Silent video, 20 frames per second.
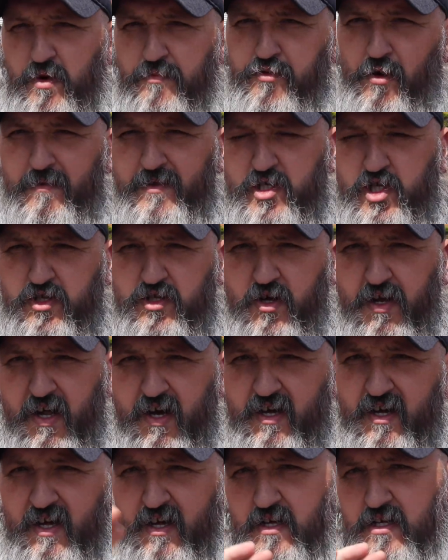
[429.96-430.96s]
we're probably just going
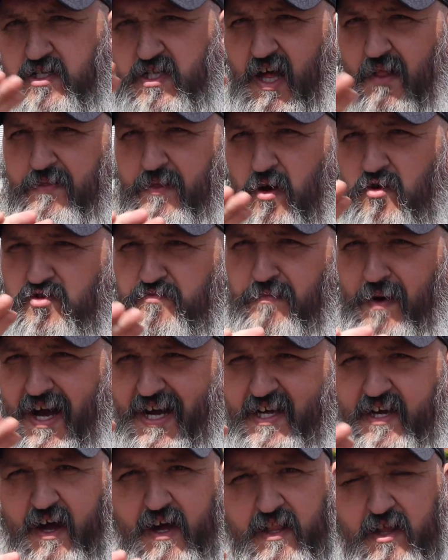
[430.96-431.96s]
to sand those
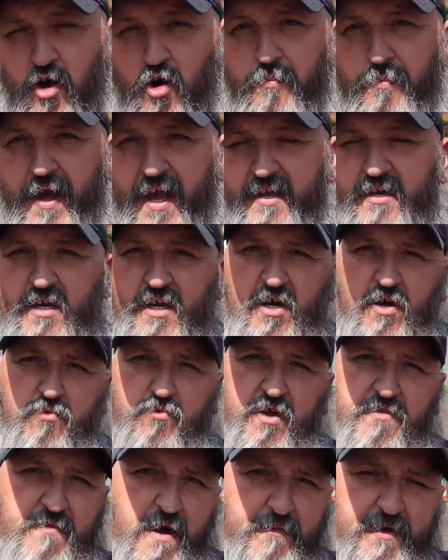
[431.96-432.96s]
back a little bit
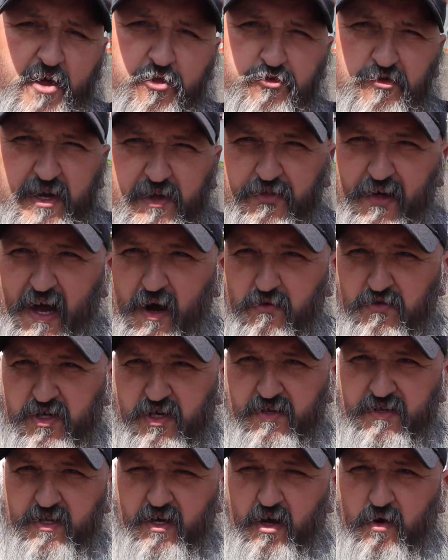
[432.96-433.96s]
with maybe a
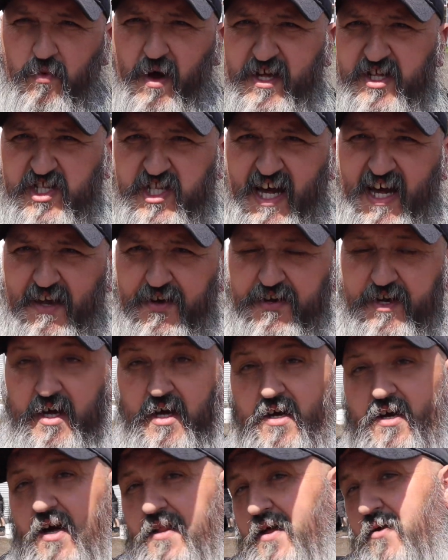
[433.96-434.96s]
3000, a wet sand,
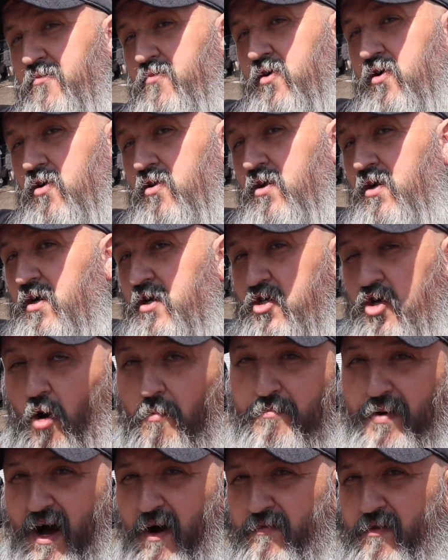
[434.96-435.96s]
and then we'll
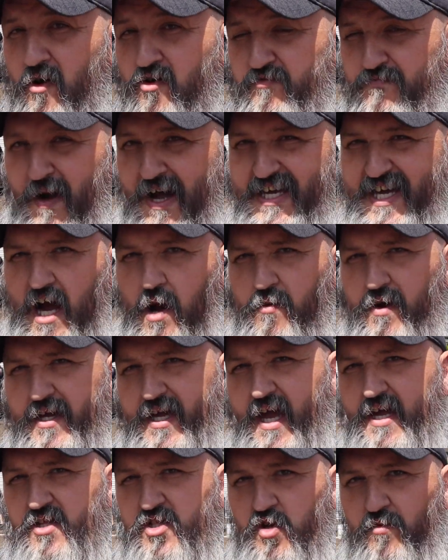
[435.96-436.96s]
compound those back out
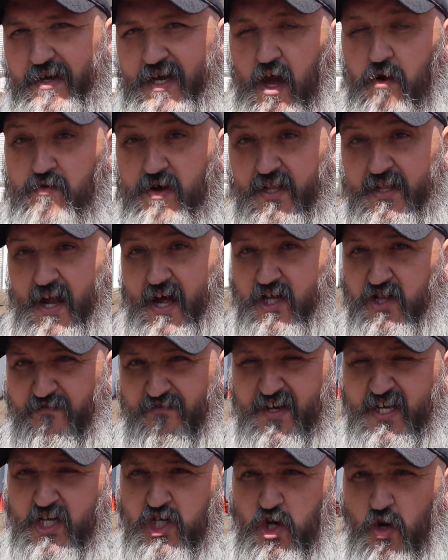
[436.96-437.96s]
again so we get a really nice
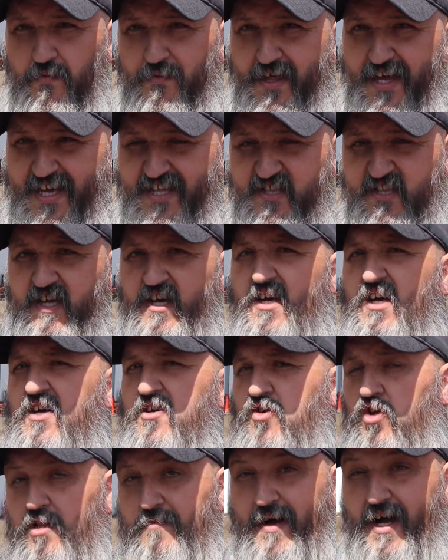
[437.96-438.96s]
finish on this.
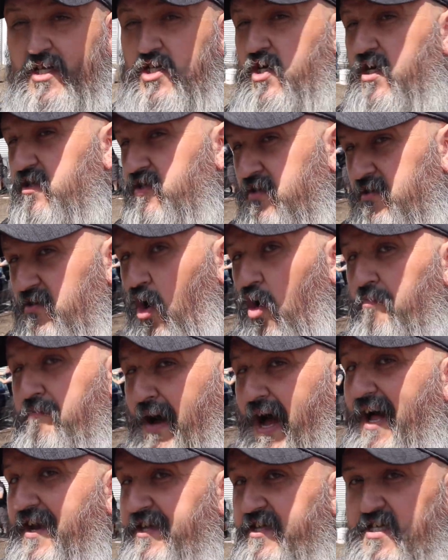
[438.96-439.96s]
Colour match is not
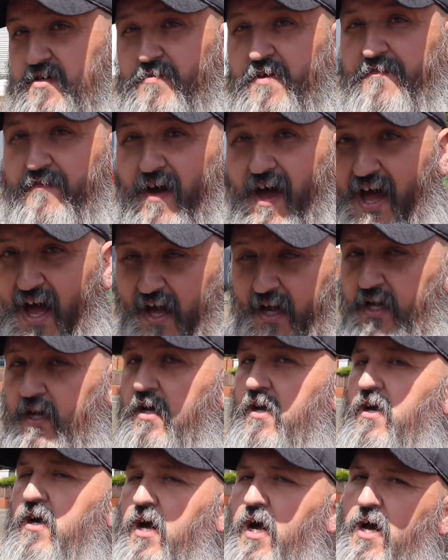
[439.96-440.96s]
bad, to be fair.
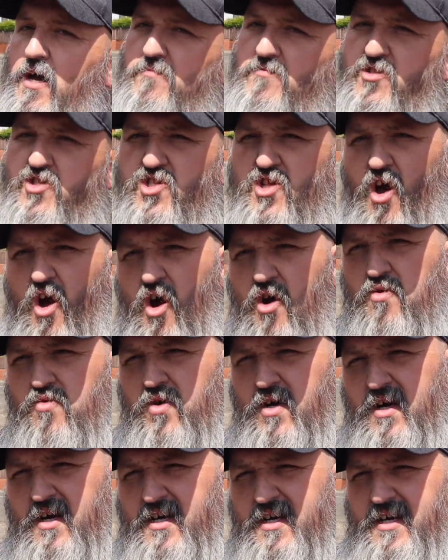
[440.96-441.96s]
So
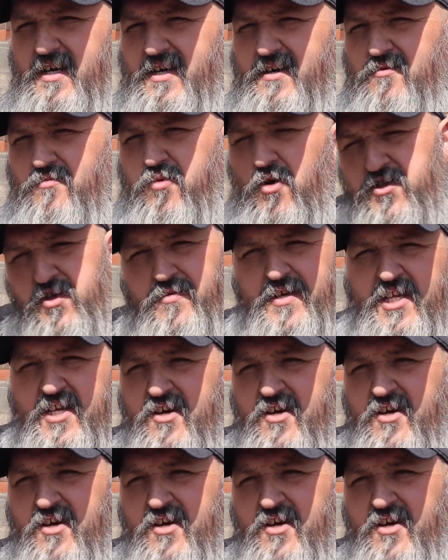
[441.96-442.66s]
what do we